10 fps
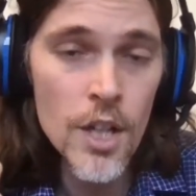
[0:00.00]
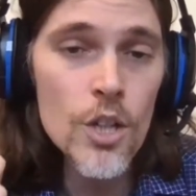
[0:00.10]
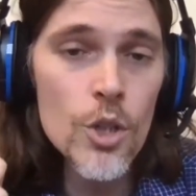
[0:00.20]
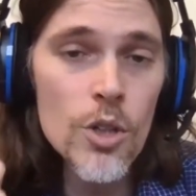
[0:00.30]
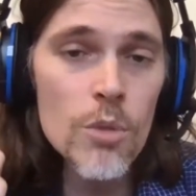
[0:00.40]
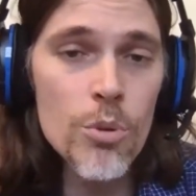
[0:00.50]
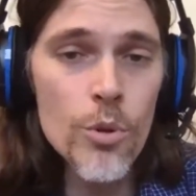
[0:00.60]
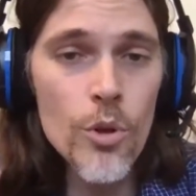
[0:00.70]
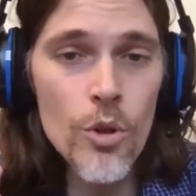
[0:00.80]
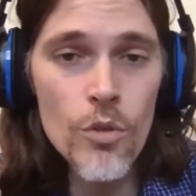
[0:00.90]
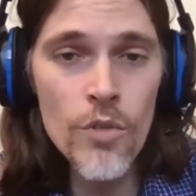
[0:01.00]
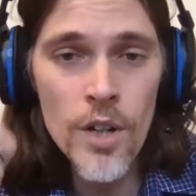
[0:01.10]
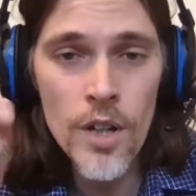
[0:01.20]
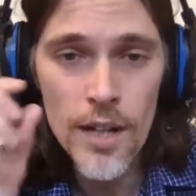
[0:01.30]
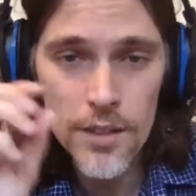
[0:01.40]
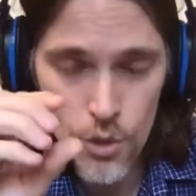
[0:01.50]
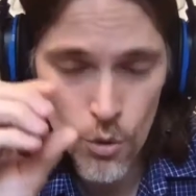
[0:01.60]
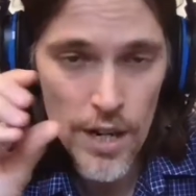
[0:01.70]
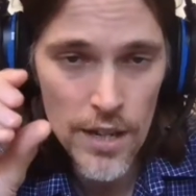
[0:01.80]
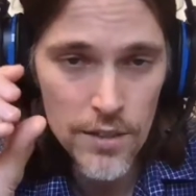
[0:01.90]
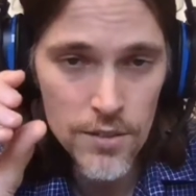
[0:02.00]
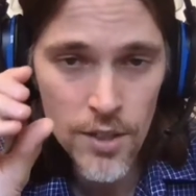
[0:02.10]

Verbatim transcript: You can prove and trace